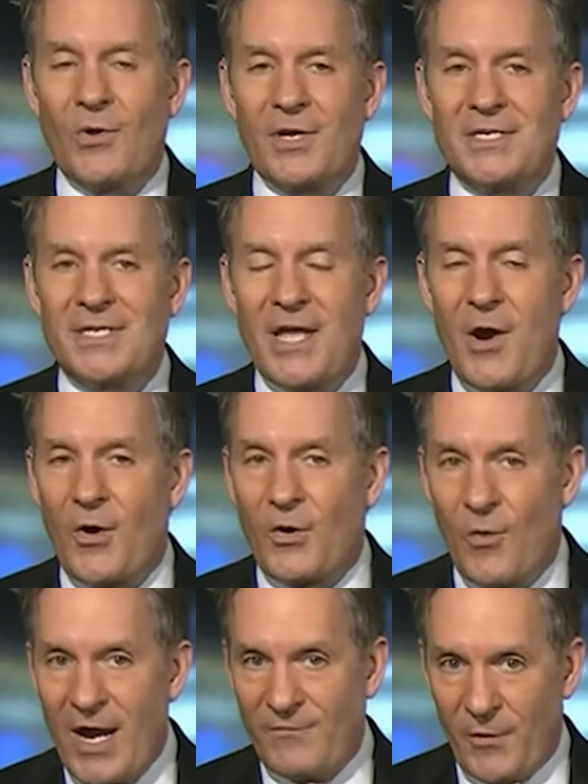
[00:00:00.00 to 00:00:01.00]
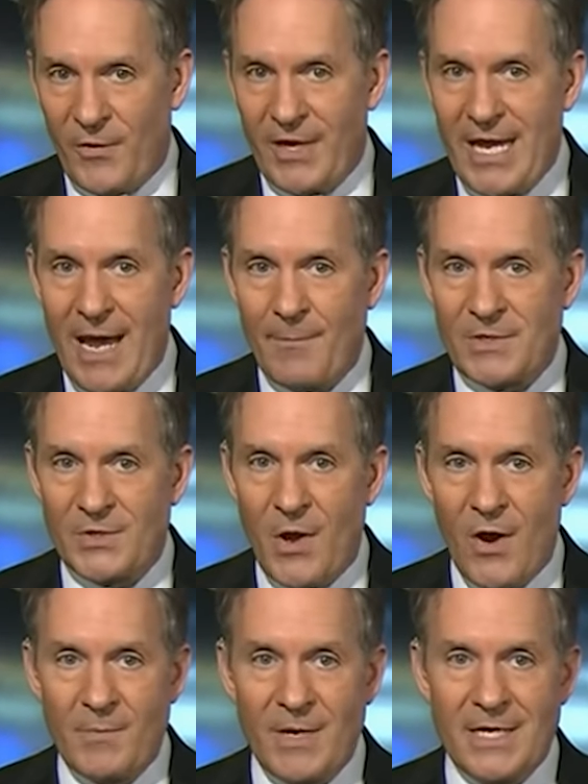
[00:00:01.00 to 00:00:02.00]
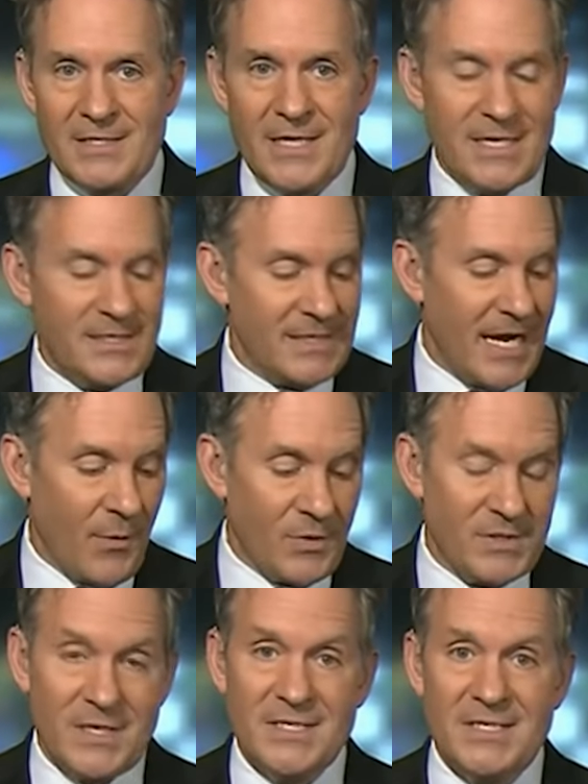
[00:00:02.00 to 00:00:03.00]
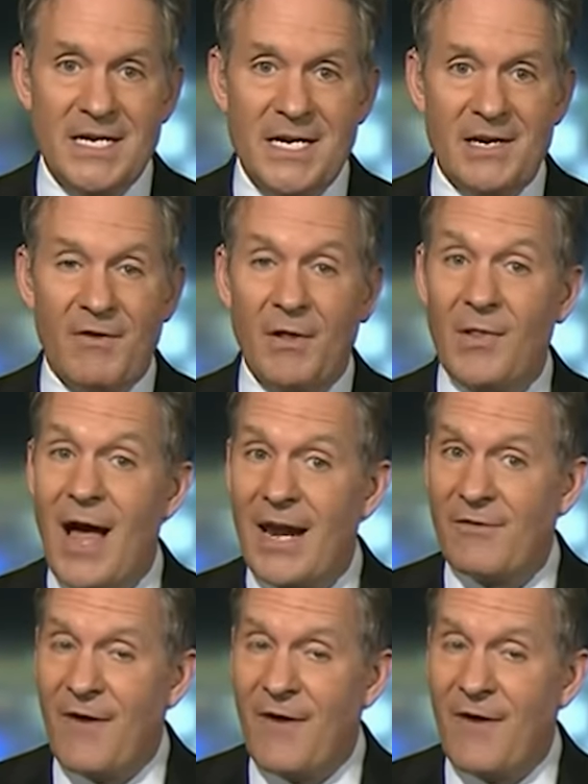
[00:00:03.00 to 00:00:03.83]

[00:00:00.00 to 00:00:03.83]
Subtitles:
told us they are grateful the camp is gone because they say it was the scene of a lot